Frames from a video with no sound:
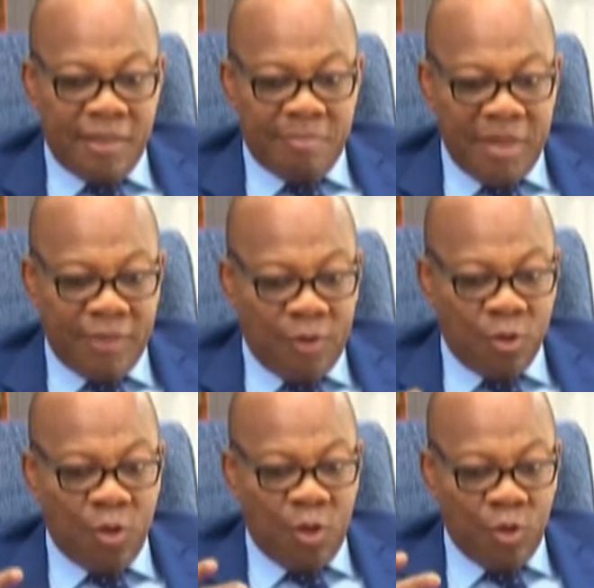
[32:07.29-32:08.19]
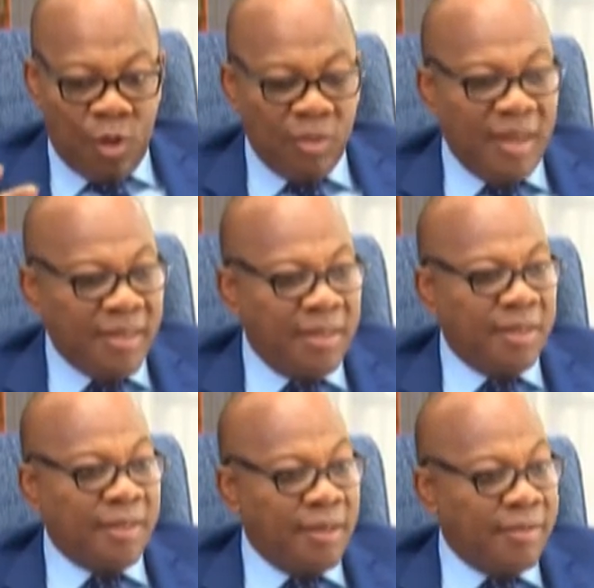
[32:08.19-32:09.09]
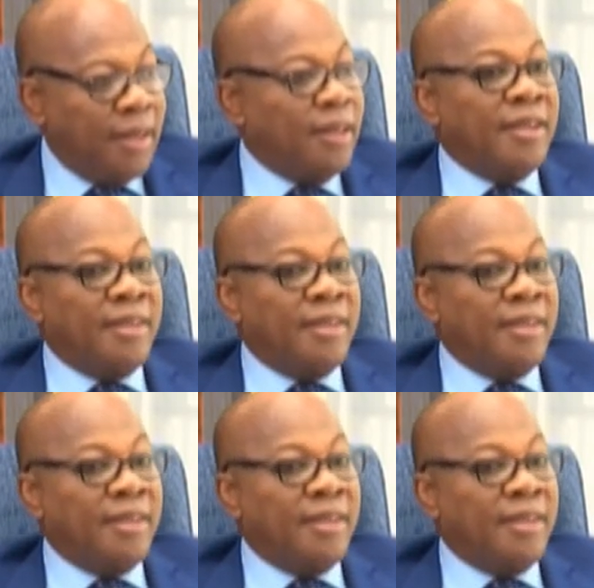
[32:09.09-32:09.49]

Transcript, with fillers: it's best for us all to come to our senses and say,